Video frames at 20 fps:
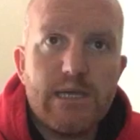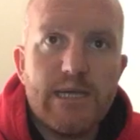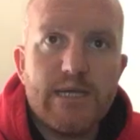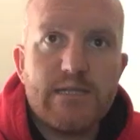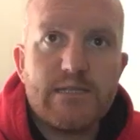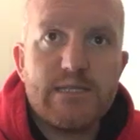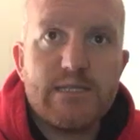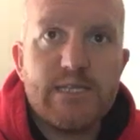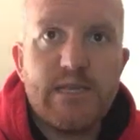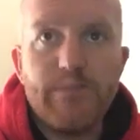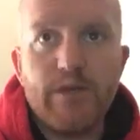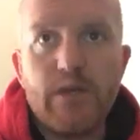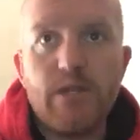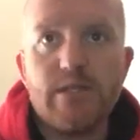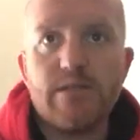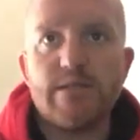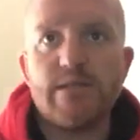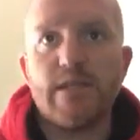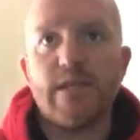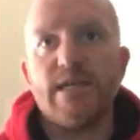is a typical
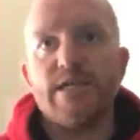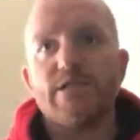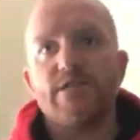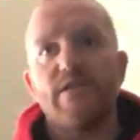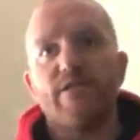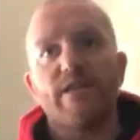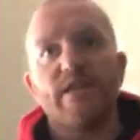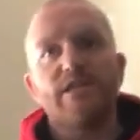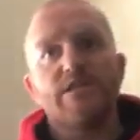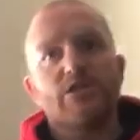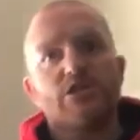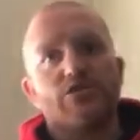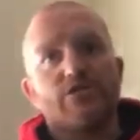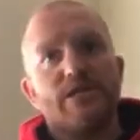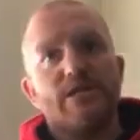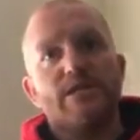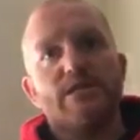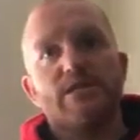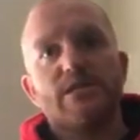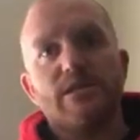installation that the
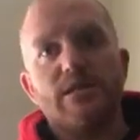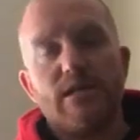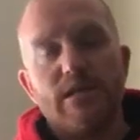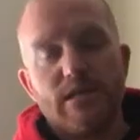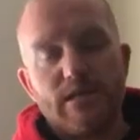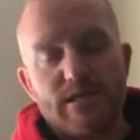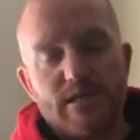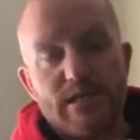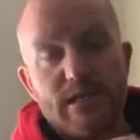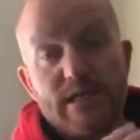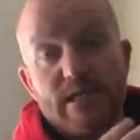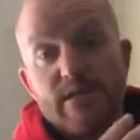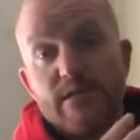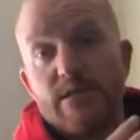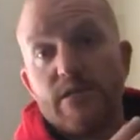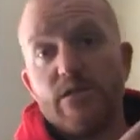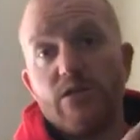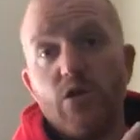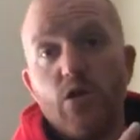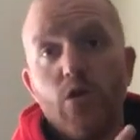industry sees,
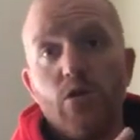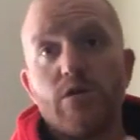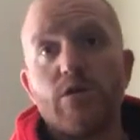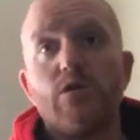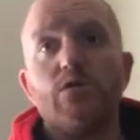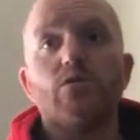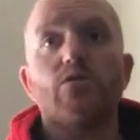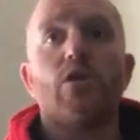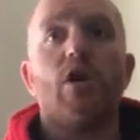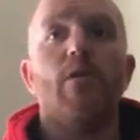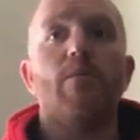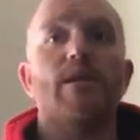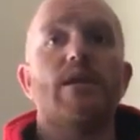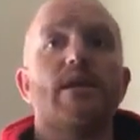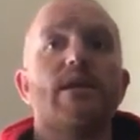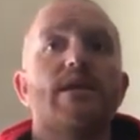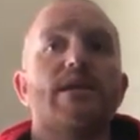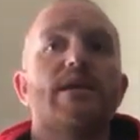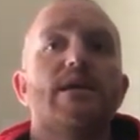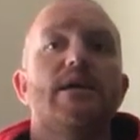and all too
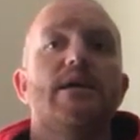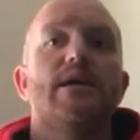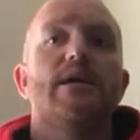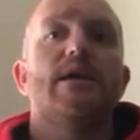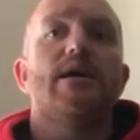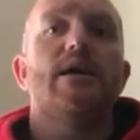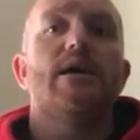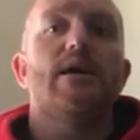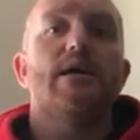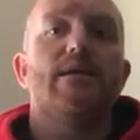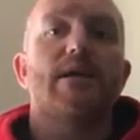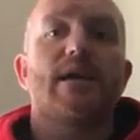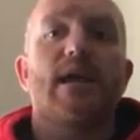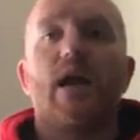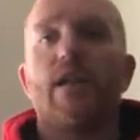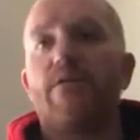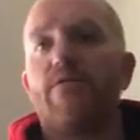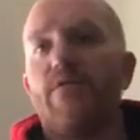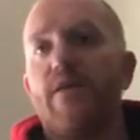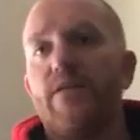commonly it
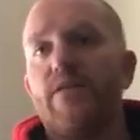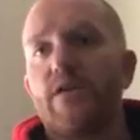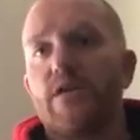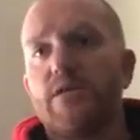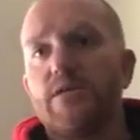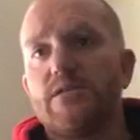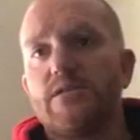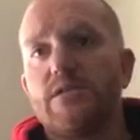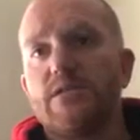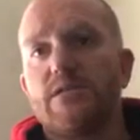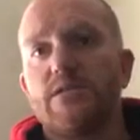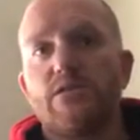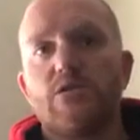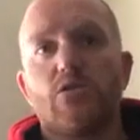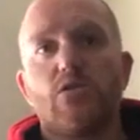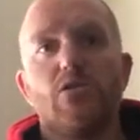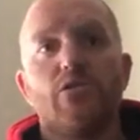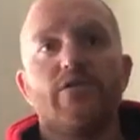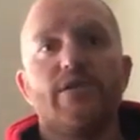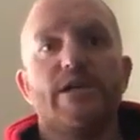can affect the consistent
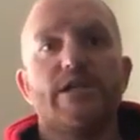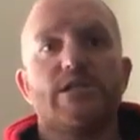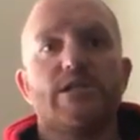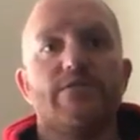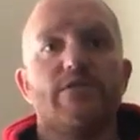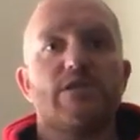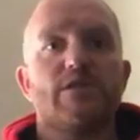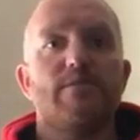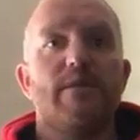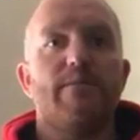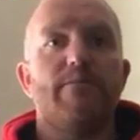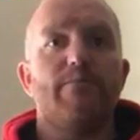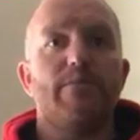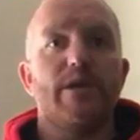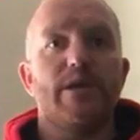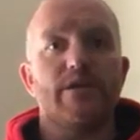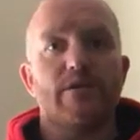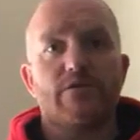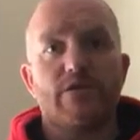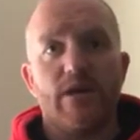coloration of a cement
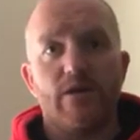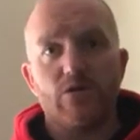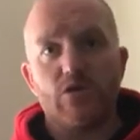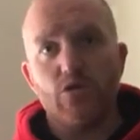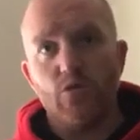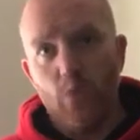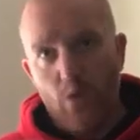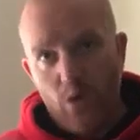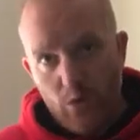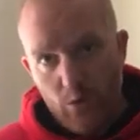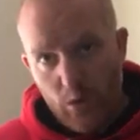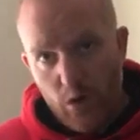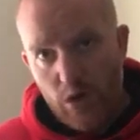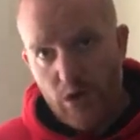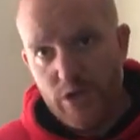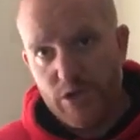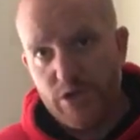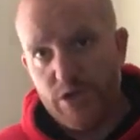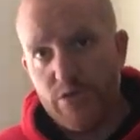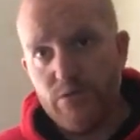based grout. So what
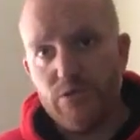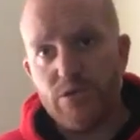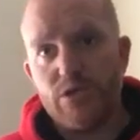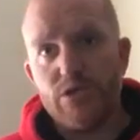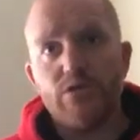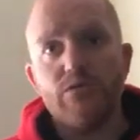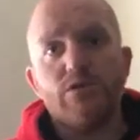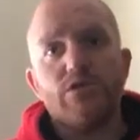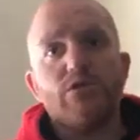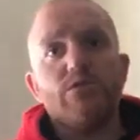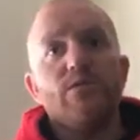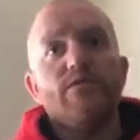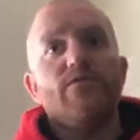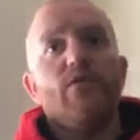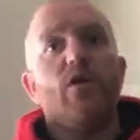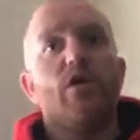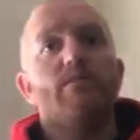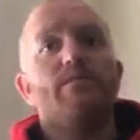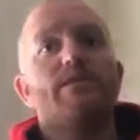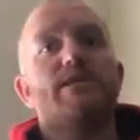can you do to
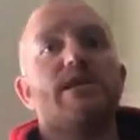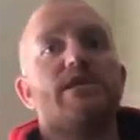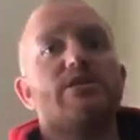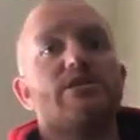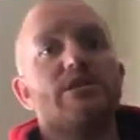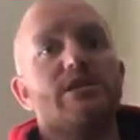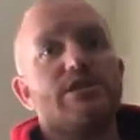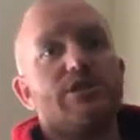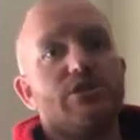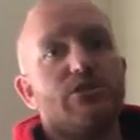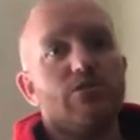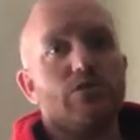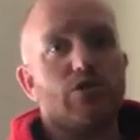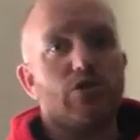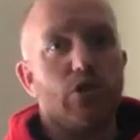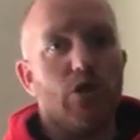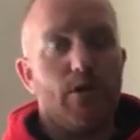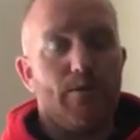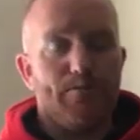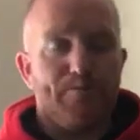avoid potential issues?
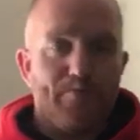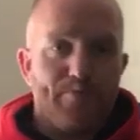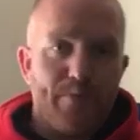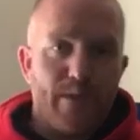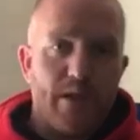So